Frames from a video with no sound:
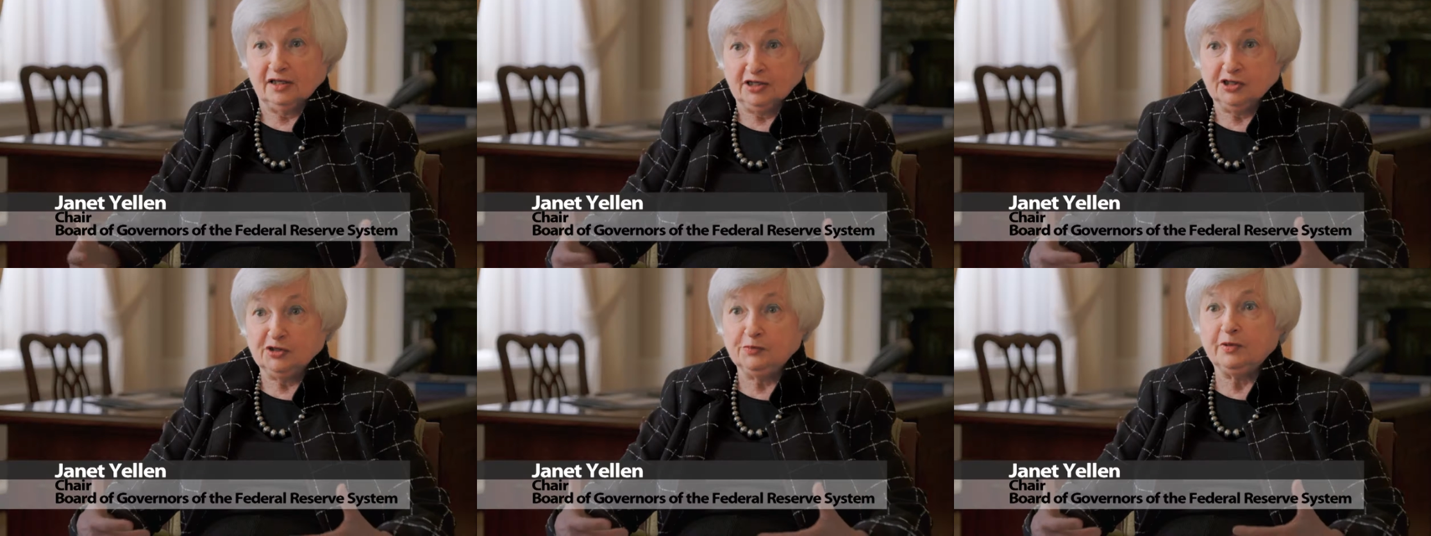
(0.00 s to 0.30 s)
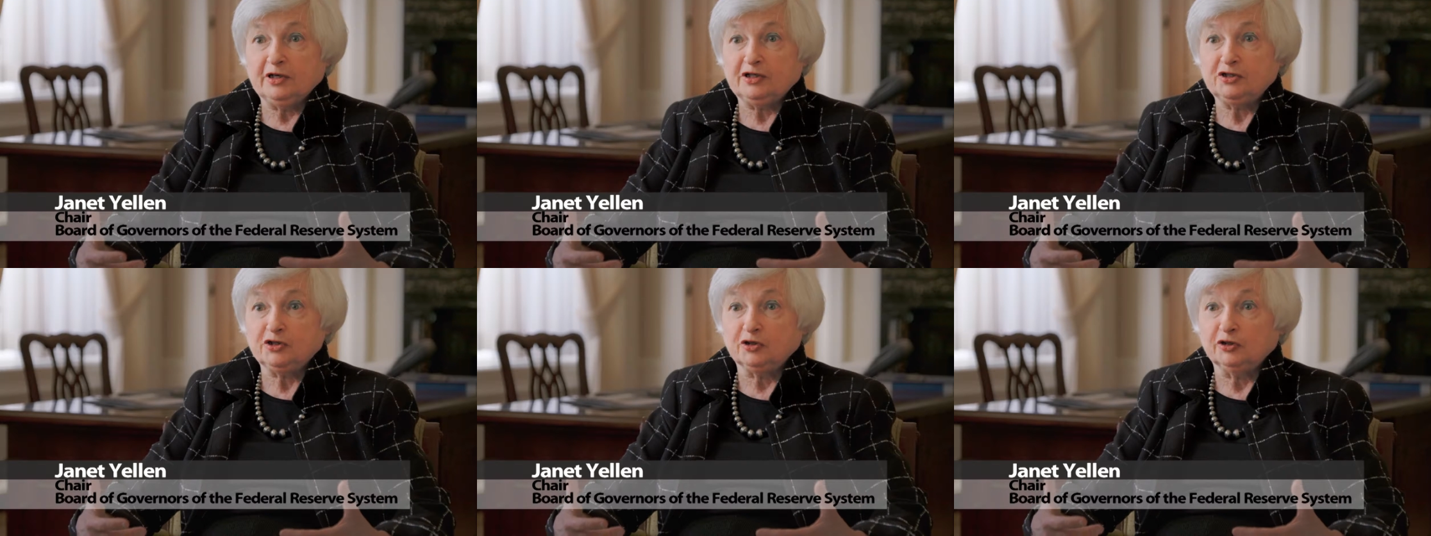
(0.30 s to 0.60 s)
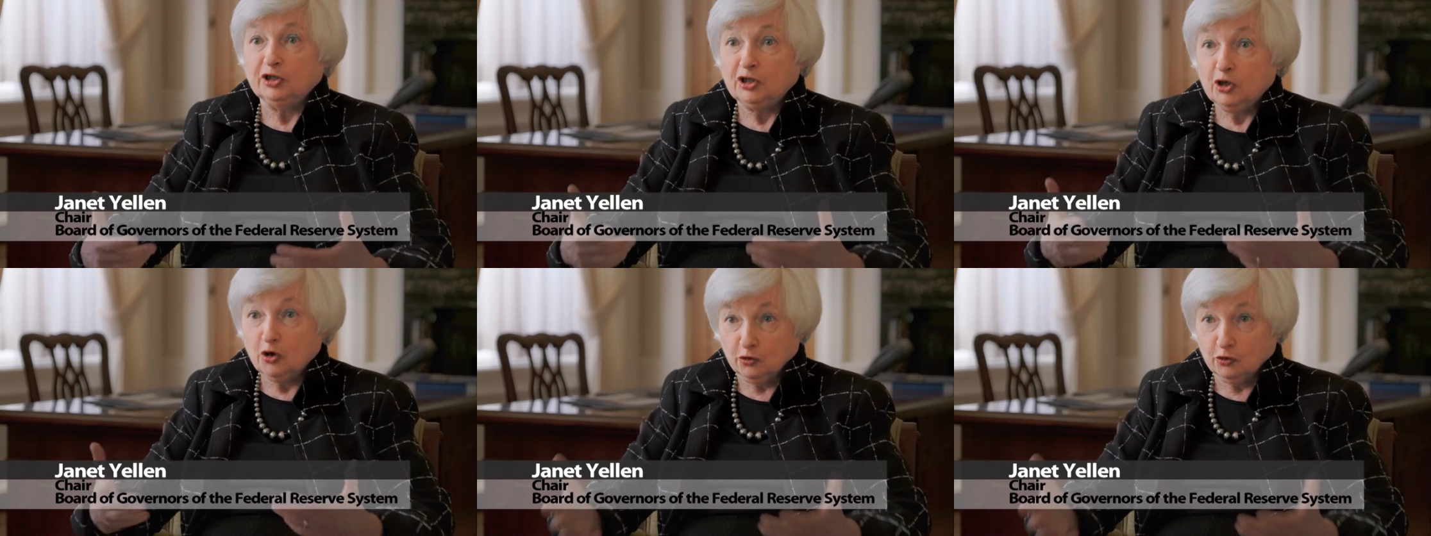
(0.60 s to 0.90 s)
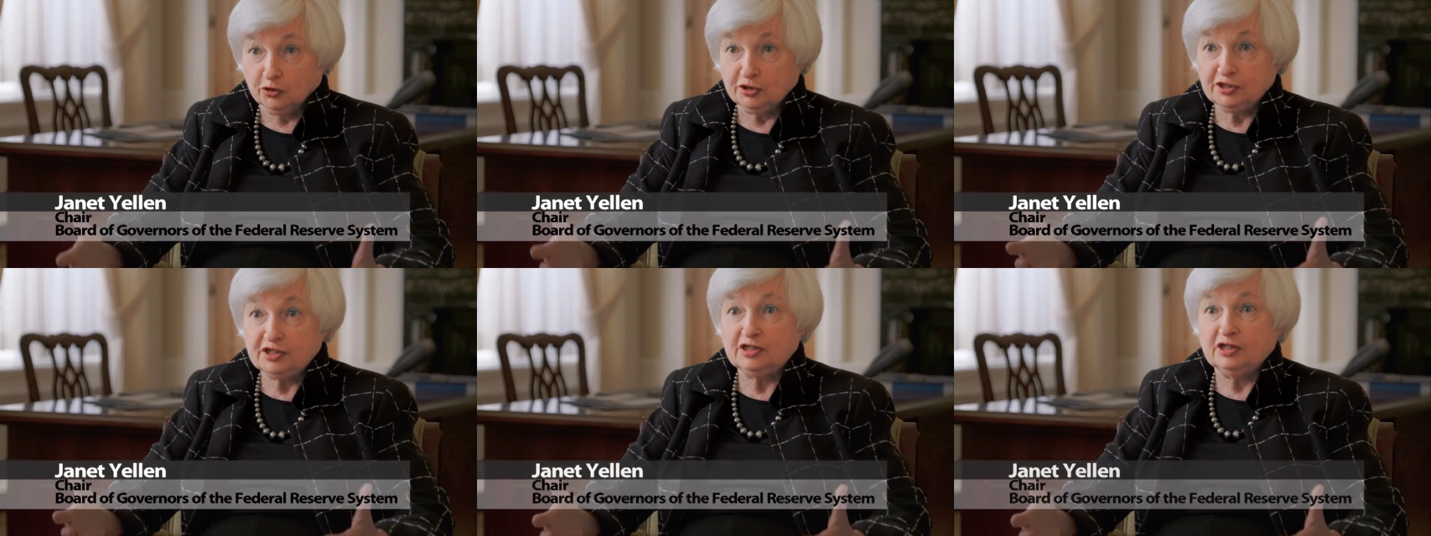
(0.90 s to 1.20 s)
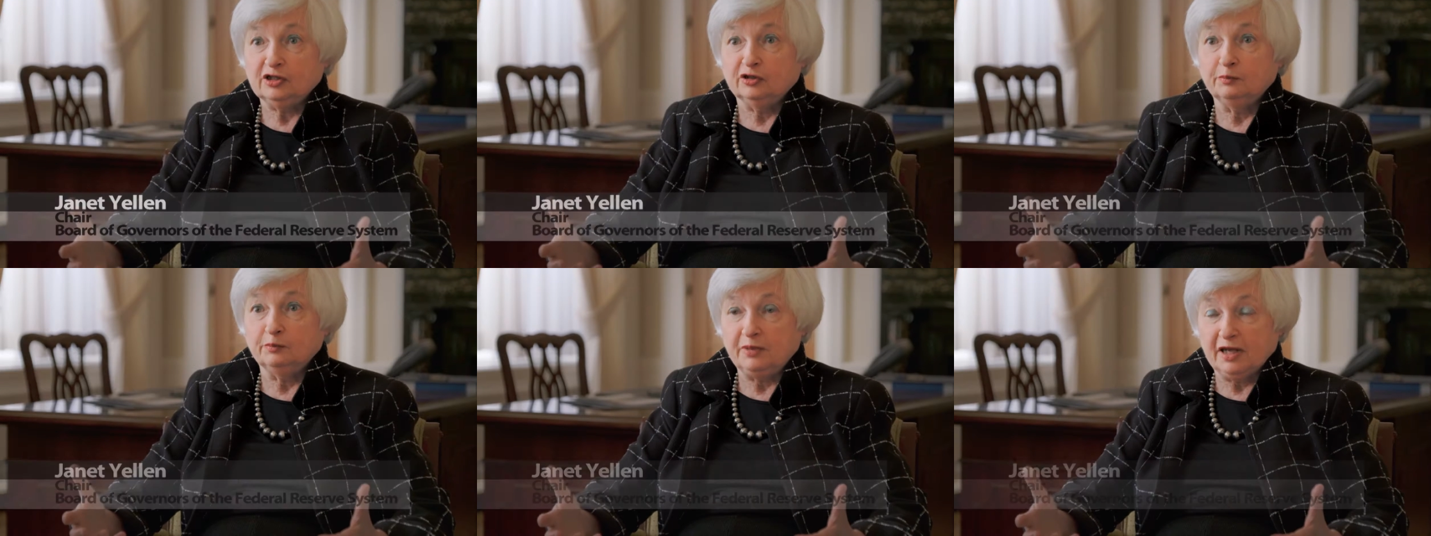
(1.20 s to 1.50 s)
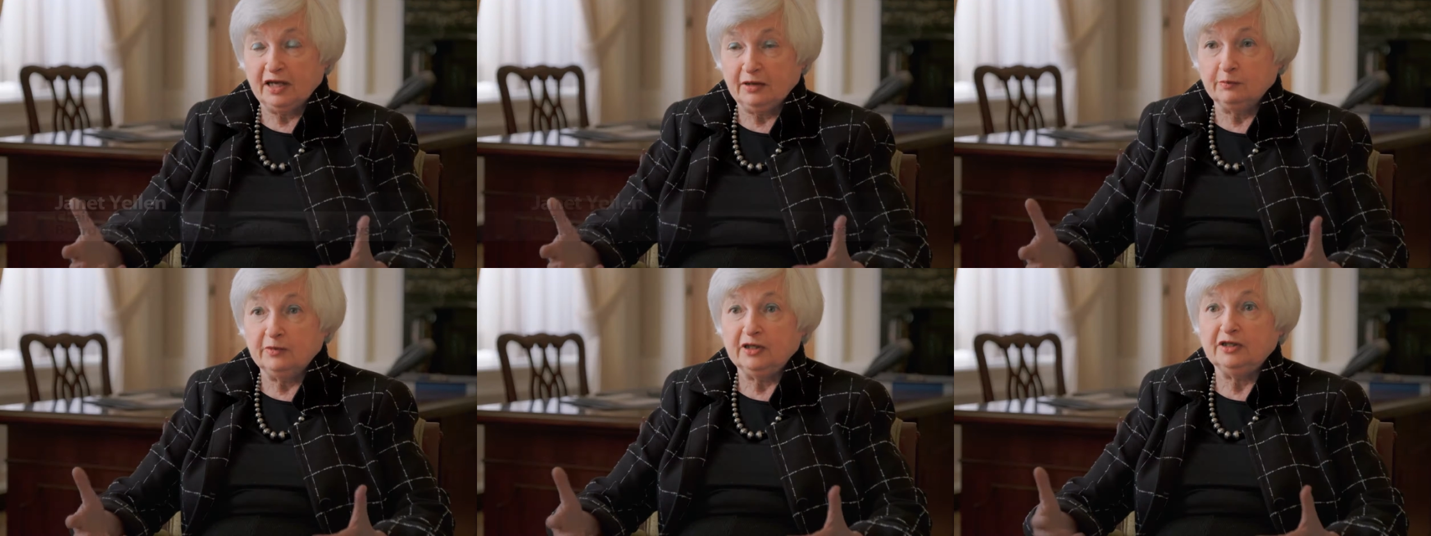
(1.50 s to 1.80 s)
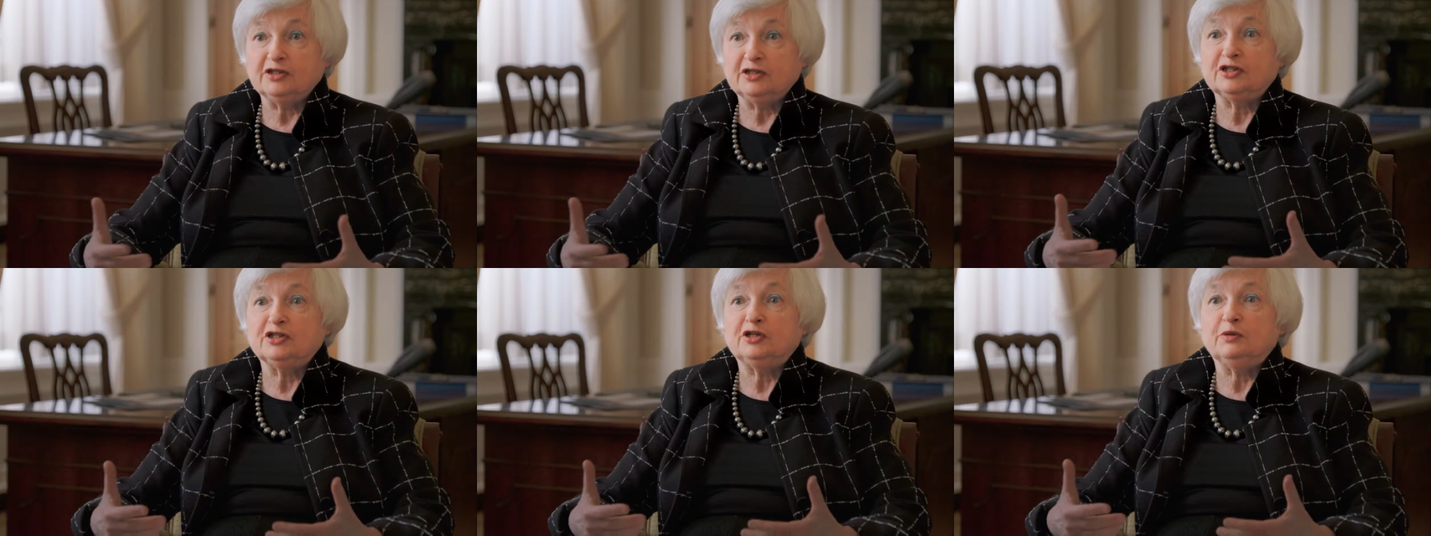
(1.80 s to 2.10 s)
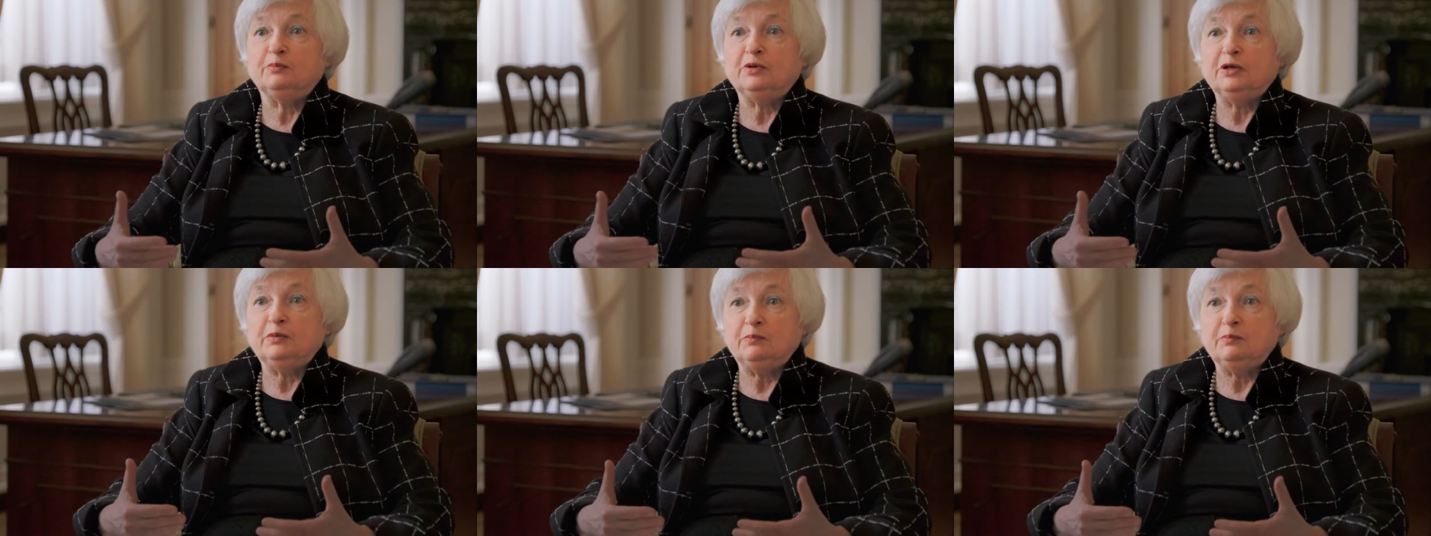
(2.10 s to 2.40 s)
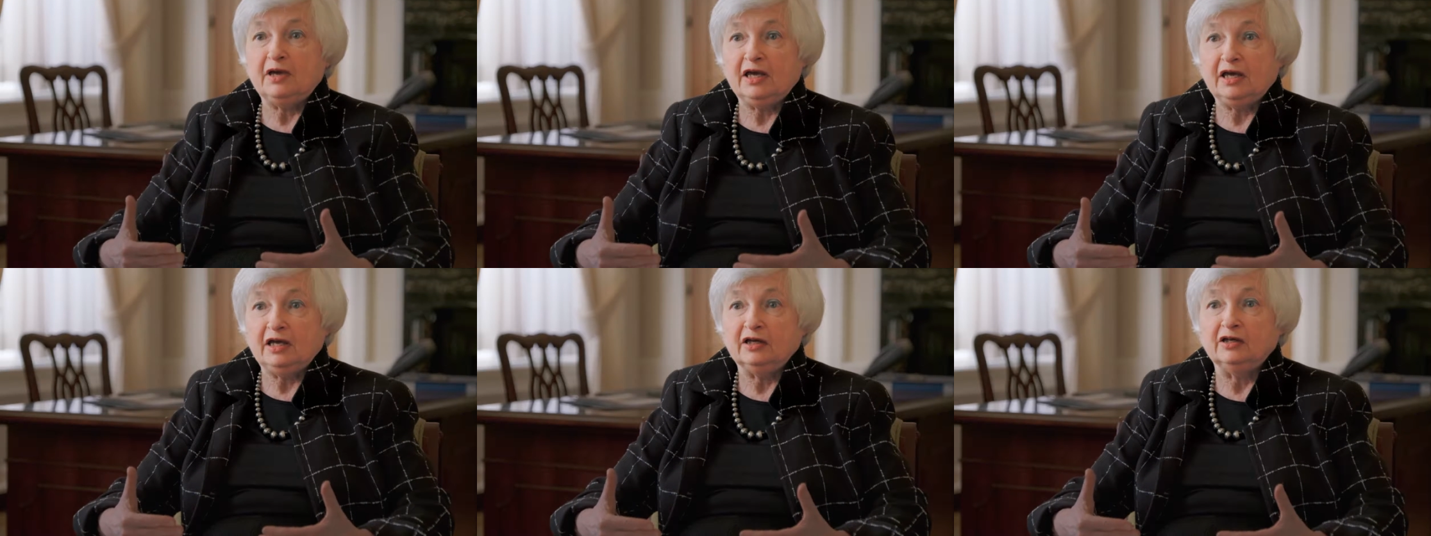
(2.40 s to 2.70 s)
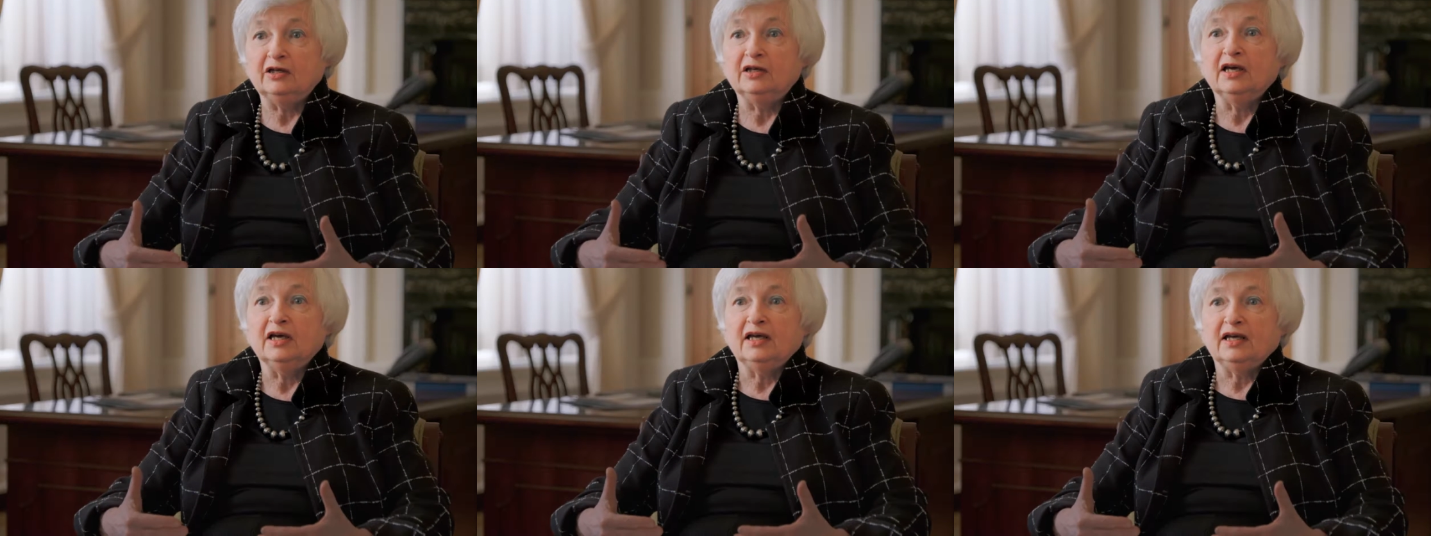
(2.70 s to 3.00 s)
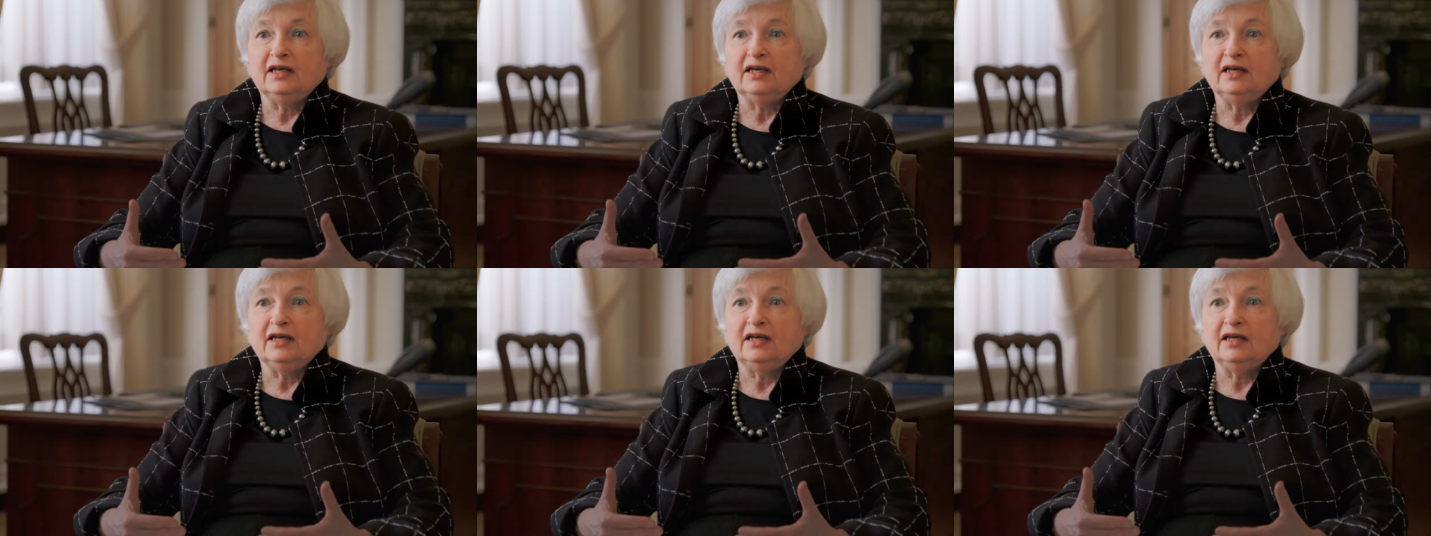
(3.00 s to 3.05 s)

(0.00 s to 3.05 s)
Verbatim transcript: especially wholesale payments to be made